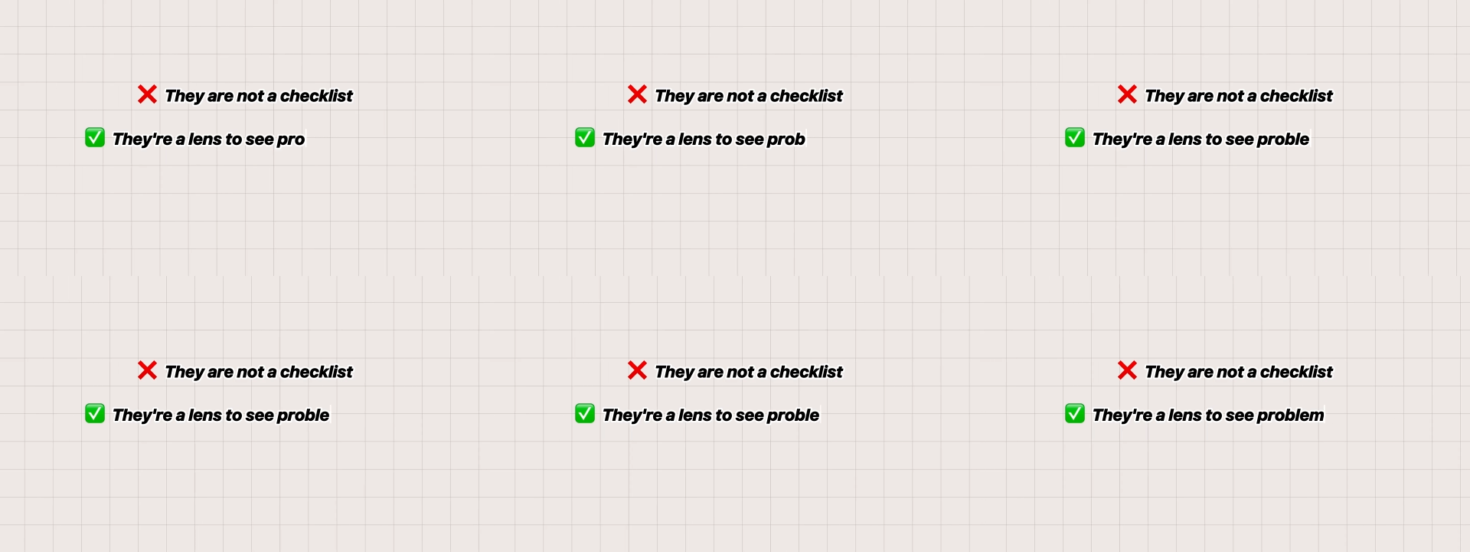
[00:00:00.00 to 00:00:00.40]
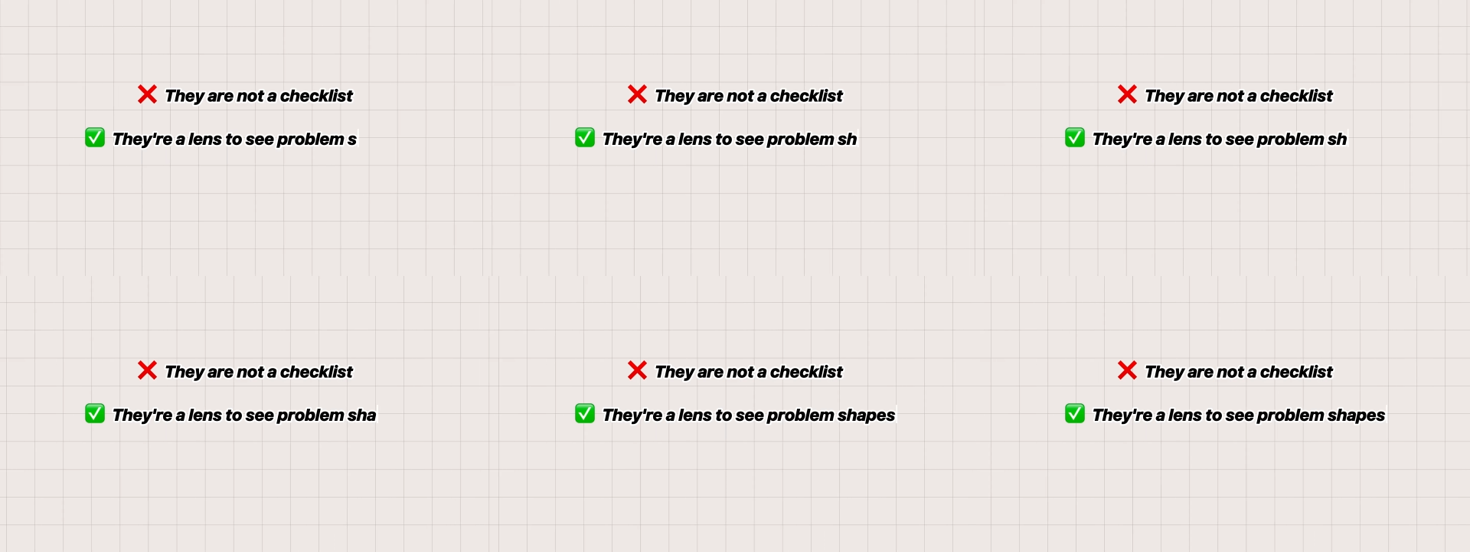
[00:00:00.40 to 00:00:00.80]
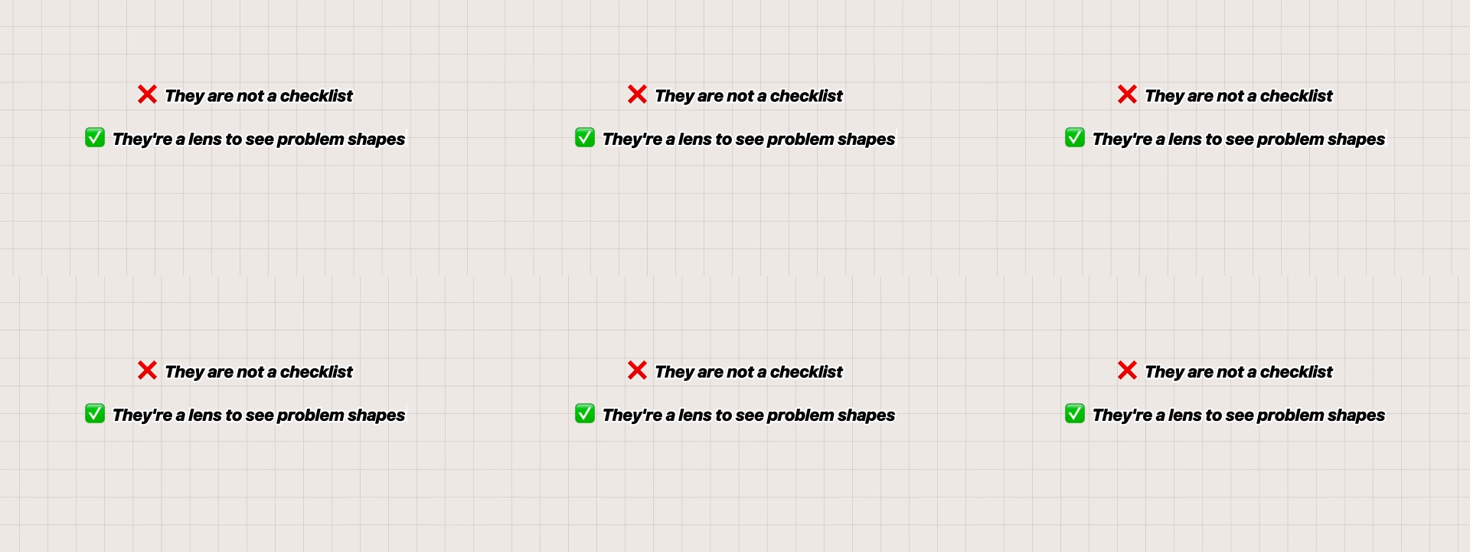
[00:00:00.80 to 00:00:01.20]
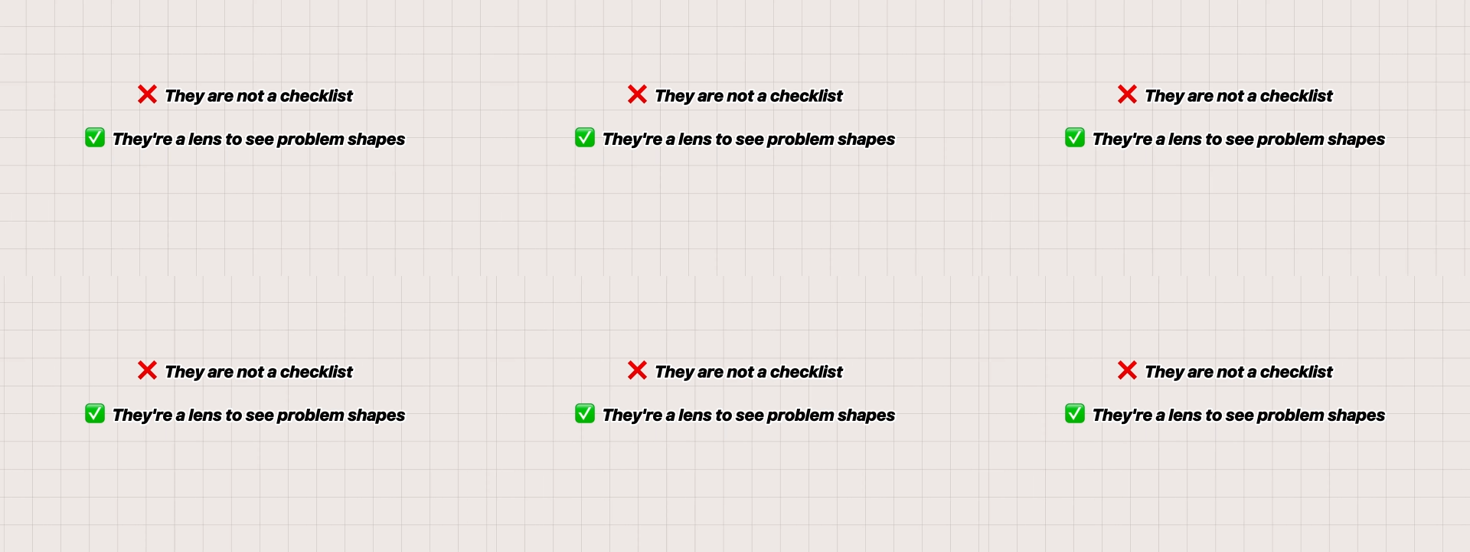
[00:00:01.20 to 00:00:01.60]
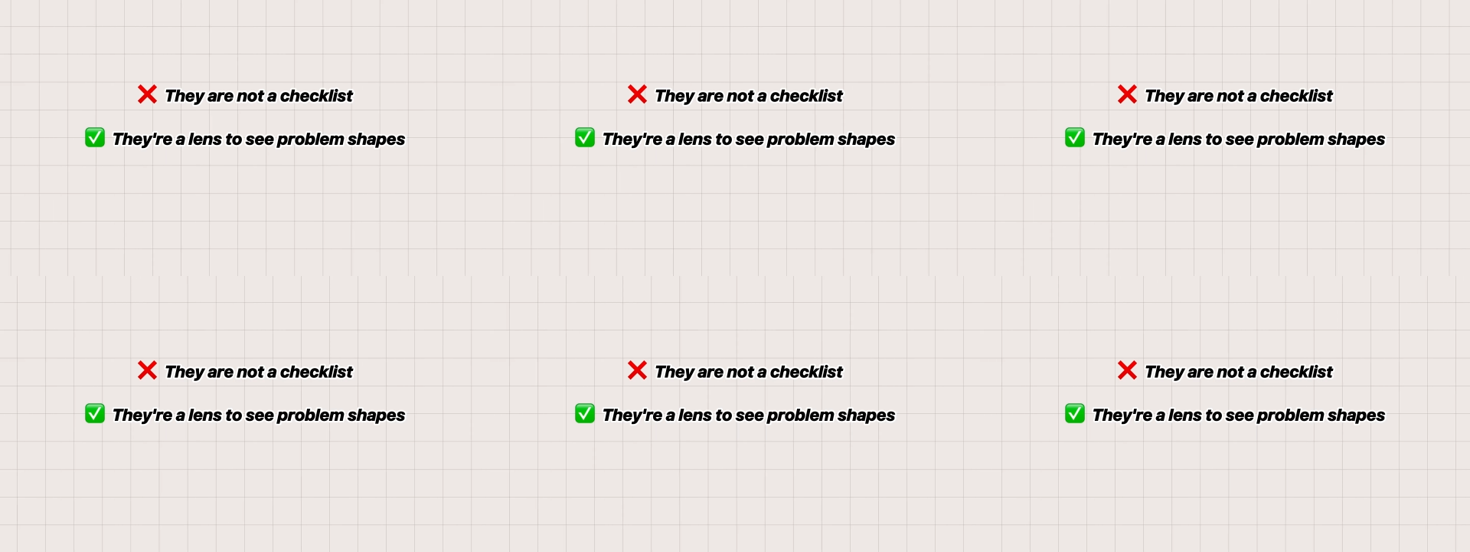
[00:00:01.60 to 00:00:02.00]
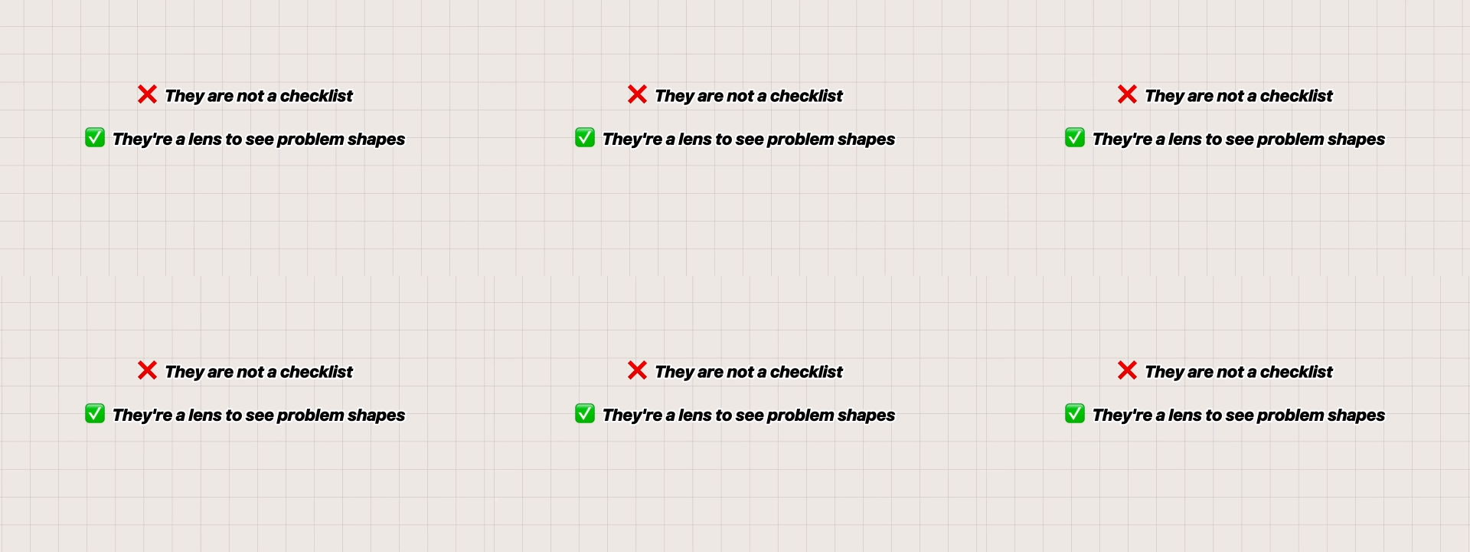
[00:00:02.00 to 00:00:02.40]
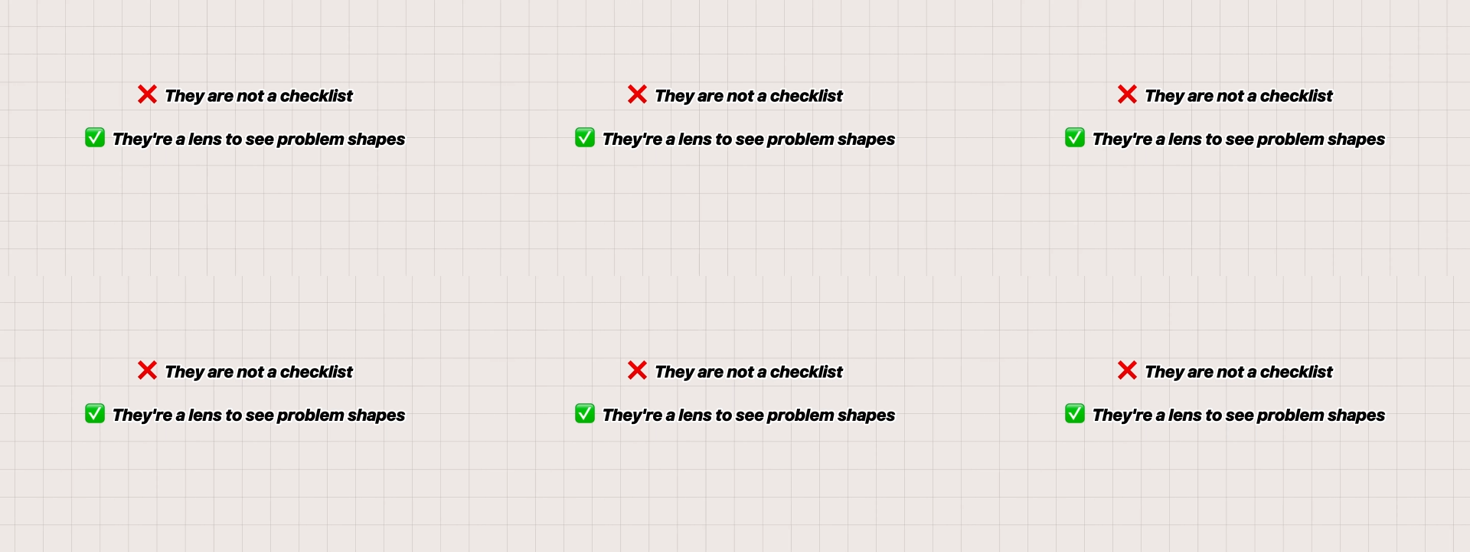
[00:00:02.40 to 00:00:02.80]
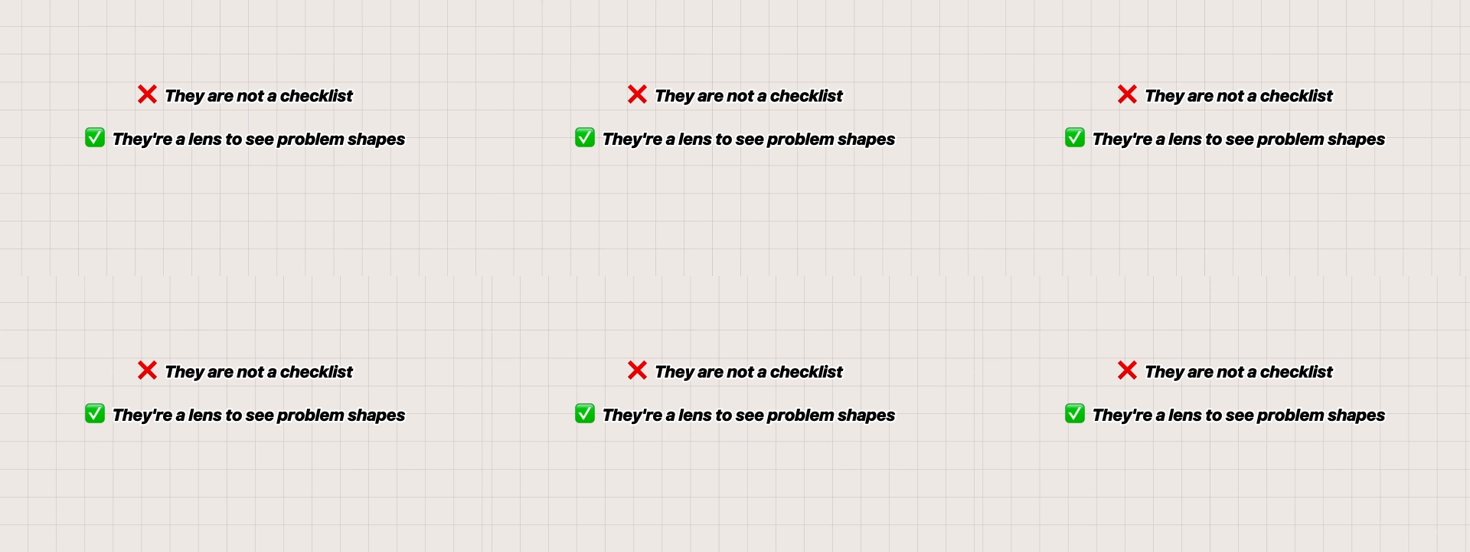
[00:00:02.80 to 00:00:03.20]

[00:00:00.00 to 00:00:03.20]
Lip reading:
[unreadable: no face in view]